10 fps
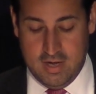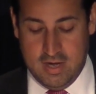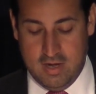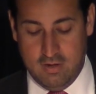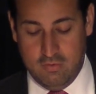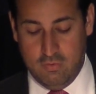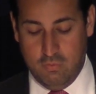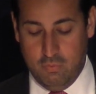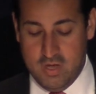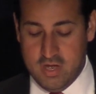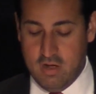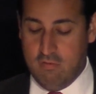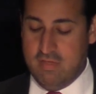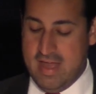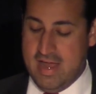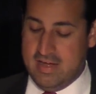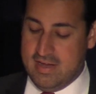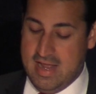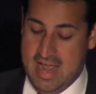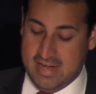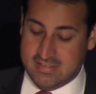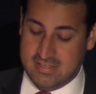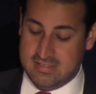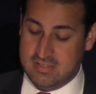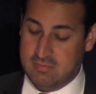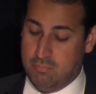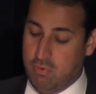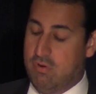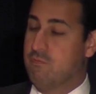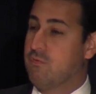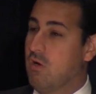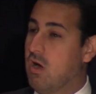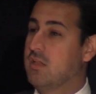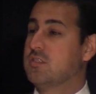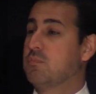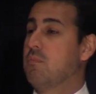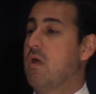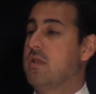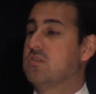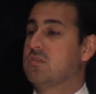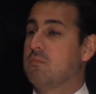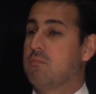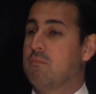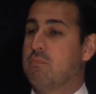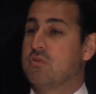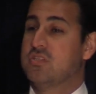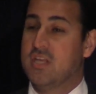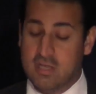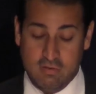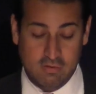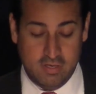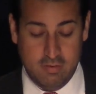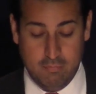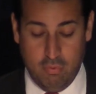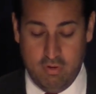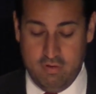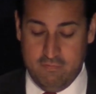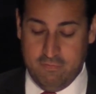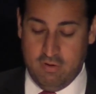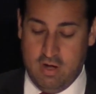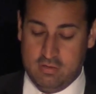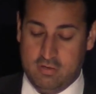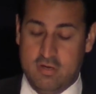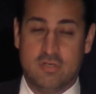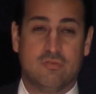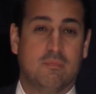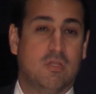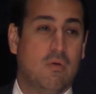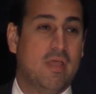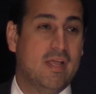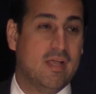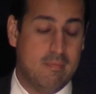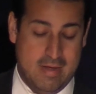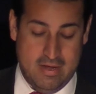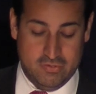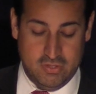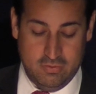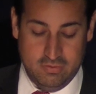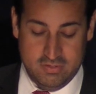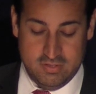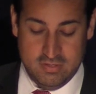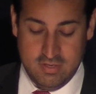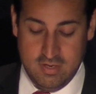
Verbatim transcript: uh, we know that access is important for all. It's, it's particularly important for our learners from low-income households,